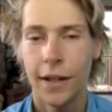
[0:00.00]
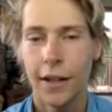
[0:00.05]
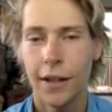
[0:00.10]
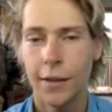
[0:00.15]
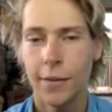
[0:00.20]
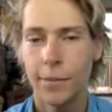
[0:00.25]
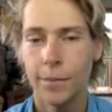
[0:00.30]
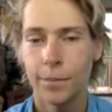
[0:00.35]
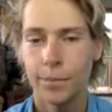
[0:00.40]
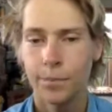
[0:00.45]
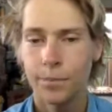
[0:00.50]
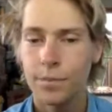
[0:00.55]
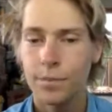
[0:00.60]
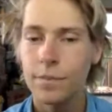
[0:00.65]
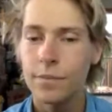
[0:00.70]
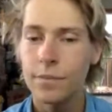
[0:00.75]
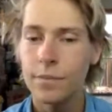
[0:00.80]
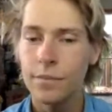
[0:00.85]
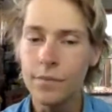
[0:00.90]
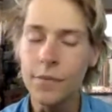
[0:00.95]
The
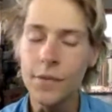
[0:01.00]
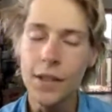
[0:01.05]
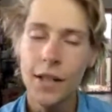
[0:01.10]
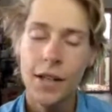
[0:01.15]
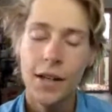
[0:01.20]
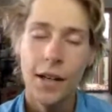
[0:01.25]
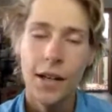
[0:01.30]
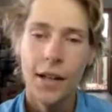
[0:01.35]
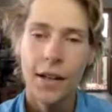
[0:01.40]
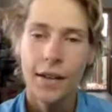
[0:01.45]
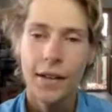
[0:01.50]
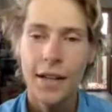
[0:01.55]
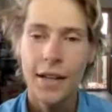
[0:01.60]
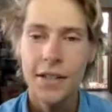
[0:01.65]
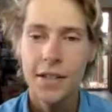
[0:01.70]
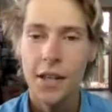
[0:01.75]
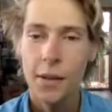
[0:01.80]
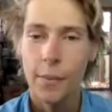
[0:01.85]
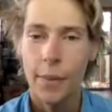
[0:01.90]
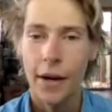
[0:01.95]

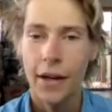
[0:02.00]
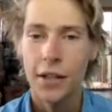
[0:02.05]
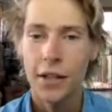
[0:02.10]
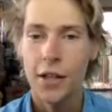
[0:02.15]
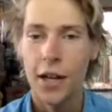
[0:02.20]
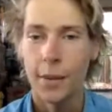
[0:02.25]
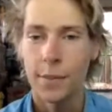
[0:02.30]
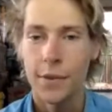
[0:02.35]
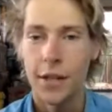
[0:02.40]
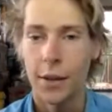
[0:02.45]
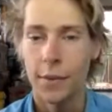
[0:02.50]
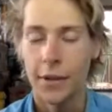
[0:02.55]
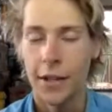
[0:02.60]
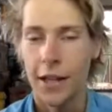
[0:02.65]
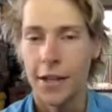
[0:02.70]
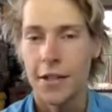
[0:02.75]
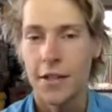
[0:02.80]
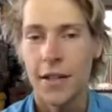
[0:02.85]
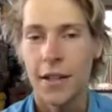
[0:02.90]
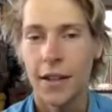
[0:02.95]
guys at the bike shop tell me
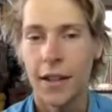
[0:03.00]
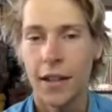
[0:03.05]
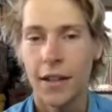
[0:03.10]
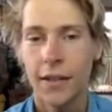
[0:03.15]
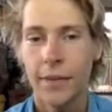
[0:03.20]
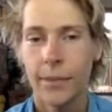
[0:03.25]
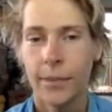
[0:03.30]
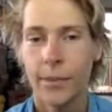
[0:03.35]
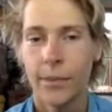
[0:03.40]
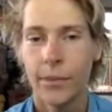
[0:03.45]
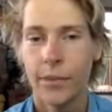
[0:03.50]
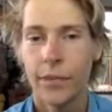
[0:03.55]
that's a thing.